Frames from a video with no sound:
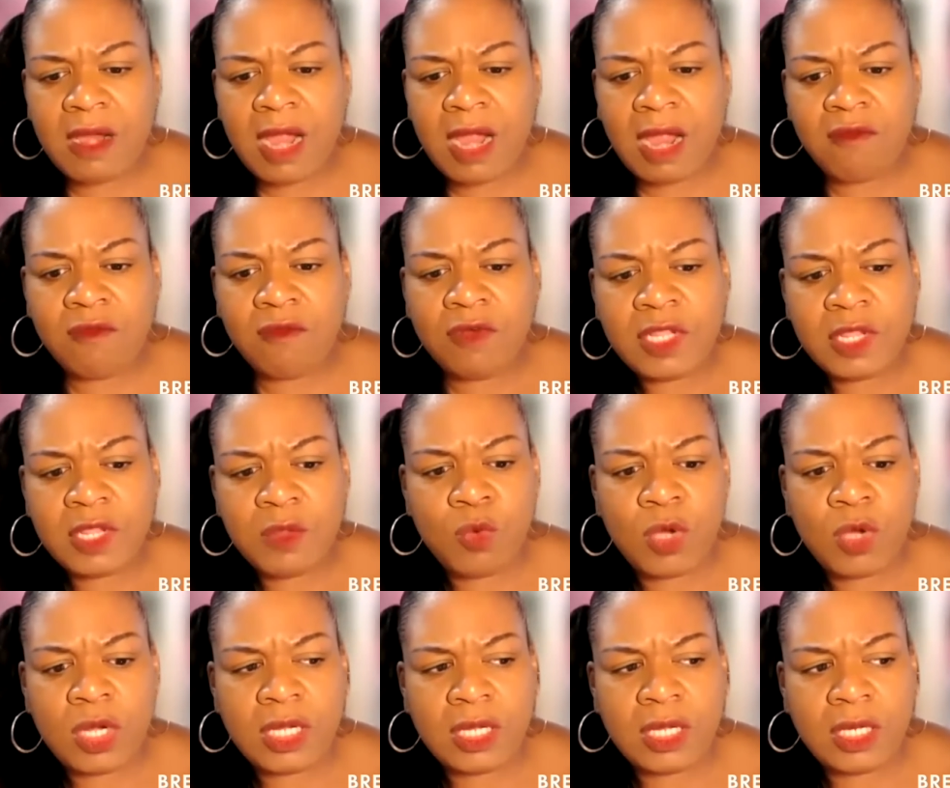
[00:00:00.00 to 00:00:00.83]
I really
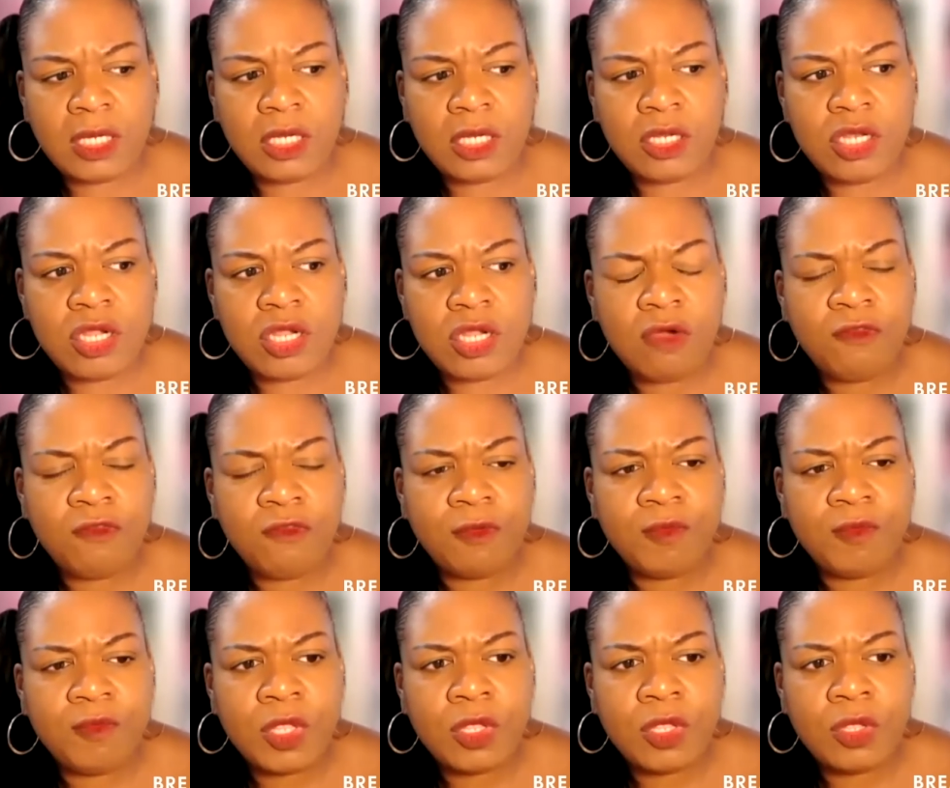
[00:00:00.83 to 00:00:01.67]
want to know
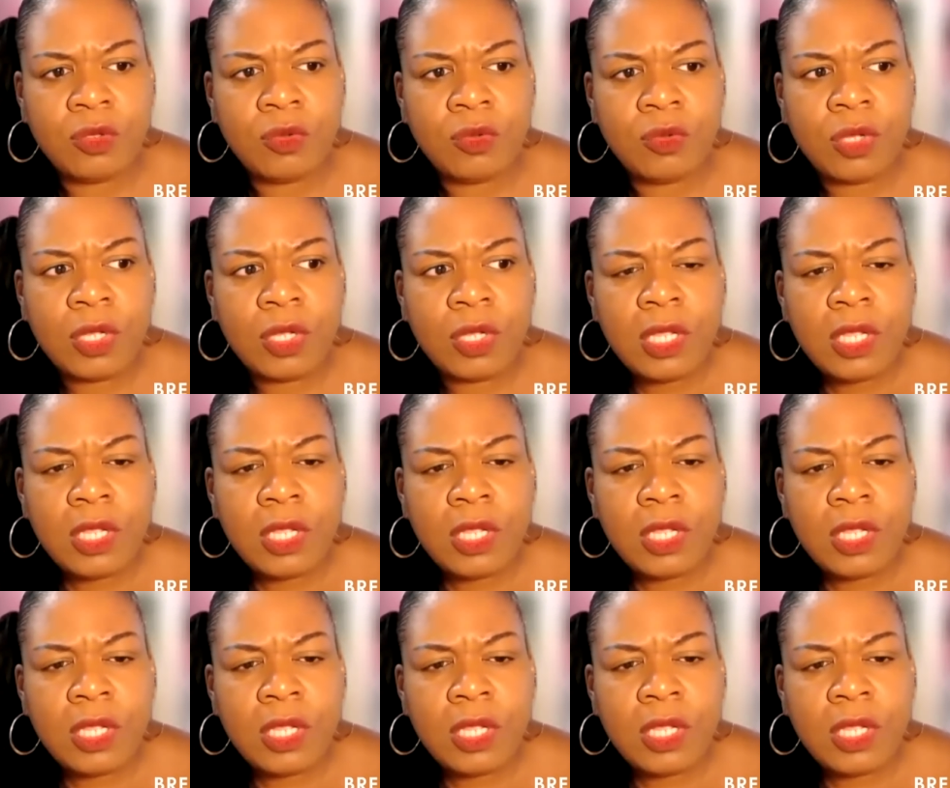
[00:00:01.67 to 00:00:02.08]
from you